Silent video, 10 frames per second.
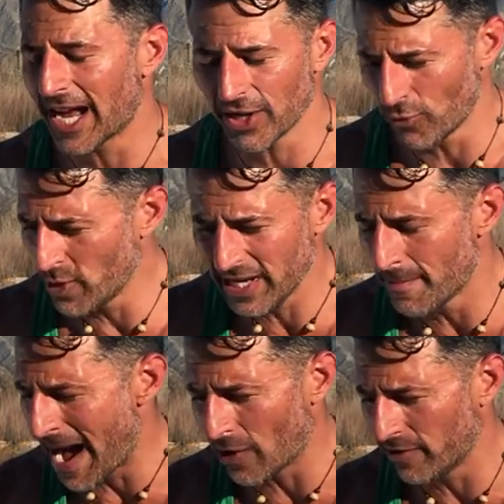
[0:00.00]
I could read
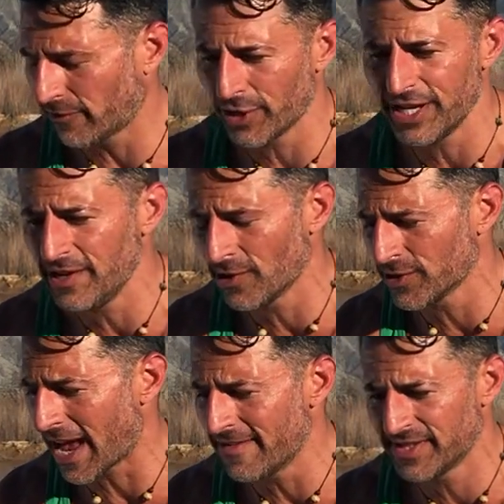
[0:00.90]
about it for
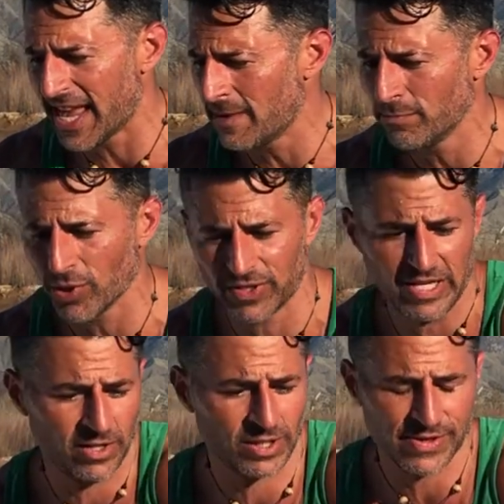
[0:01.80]
years. I have Zen books
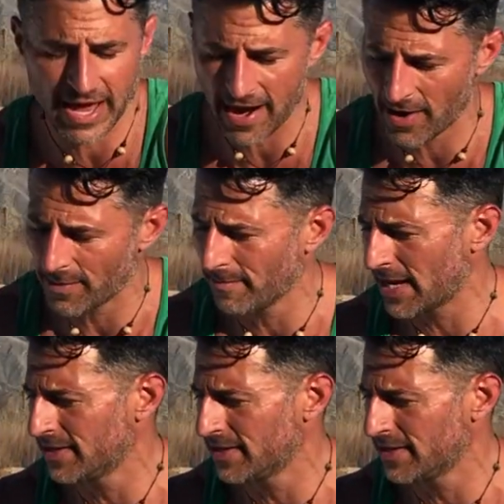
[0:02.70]
here and there.